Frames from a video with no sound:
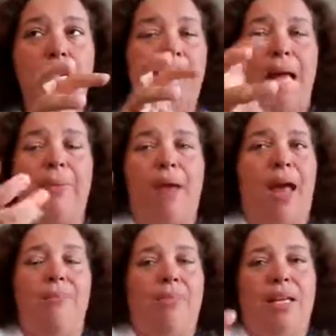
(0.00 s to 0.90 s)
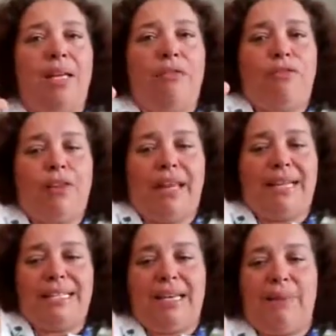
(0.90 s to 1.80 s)
I'm gonna feel like
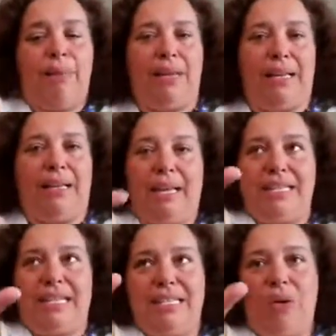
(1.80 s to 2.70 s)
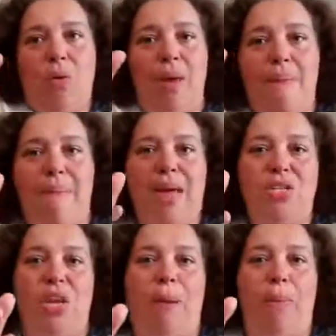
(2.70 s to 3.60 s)
it's incomplete, like it doesn't quite
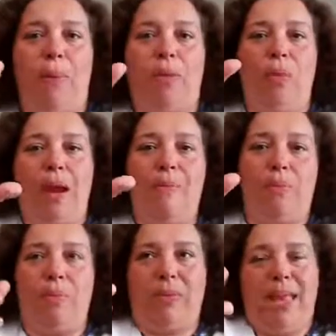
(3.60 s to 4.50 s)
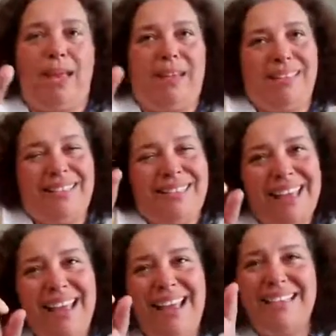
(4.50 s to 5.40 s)
mesh up with what I'm like.
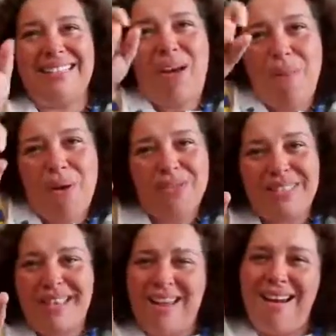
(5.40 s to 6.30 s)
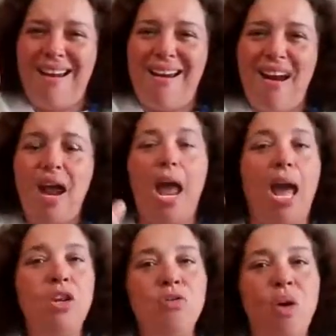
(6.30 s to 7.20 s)
It's almost there,
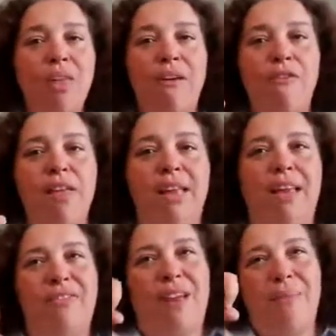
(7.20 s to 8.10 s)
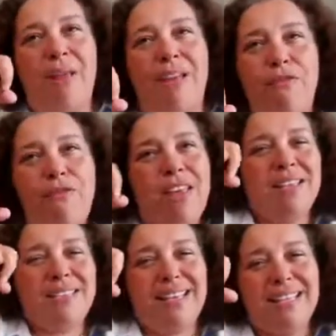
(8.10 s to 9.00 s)
and you know that feeling of it
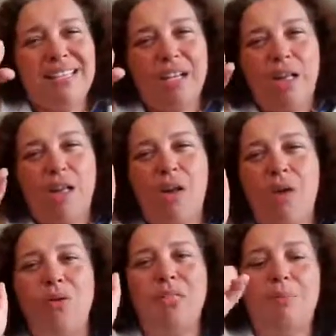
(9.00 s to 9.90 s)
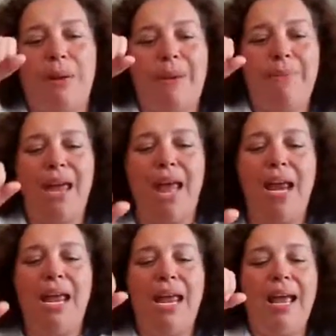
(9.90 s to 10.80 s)
feels like it's close, but I'm
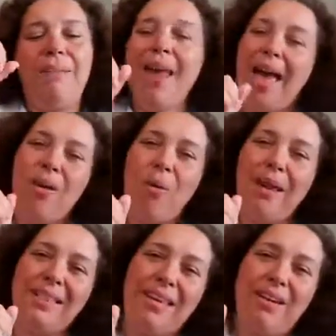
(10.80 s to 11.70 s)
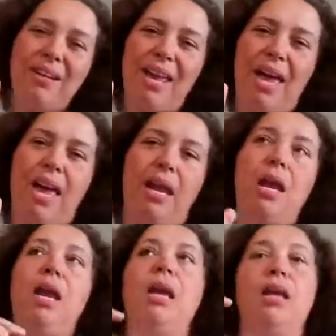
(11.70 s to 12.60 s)
not not quite there
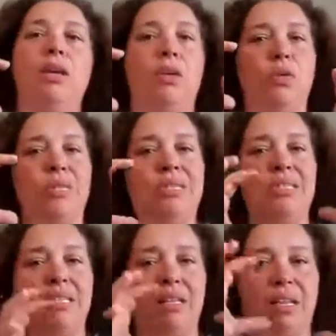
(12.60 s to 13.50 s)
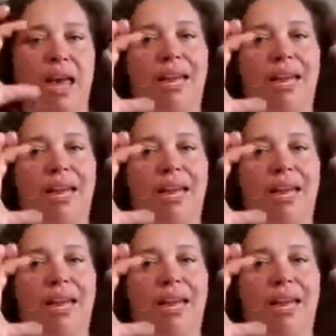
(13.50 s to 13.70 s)
yet, you're still not in